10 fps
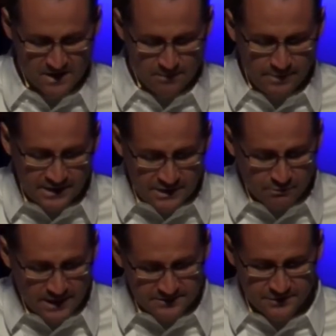Mindy
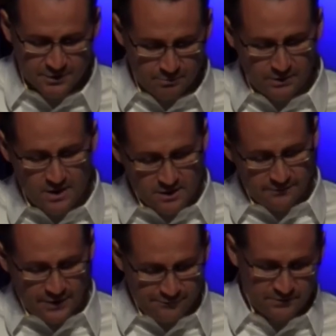writes in her blog
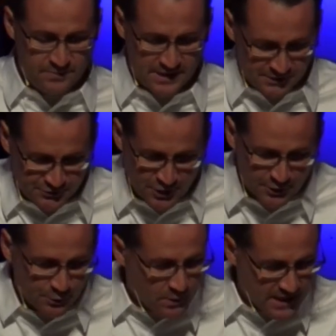of often being
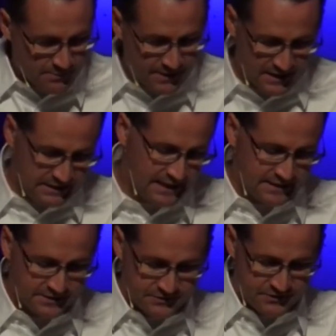jarred awake by
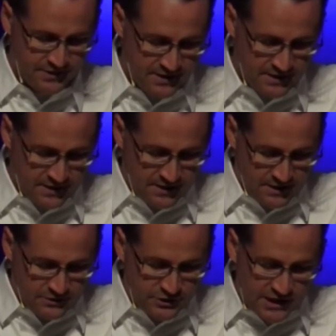Elena's
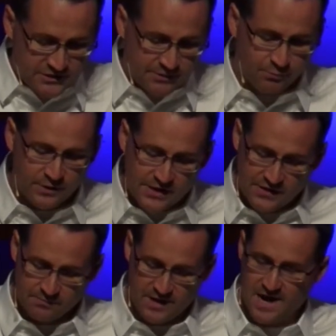changing
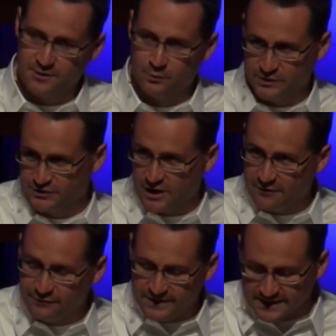breathing pattern, which
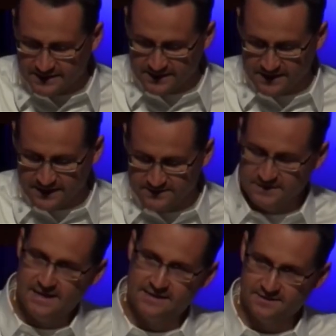often indicates
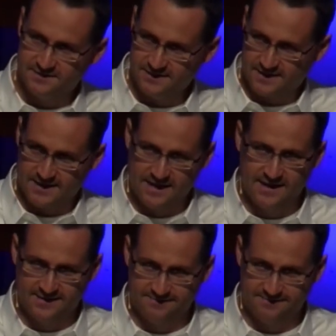Elena's sick again.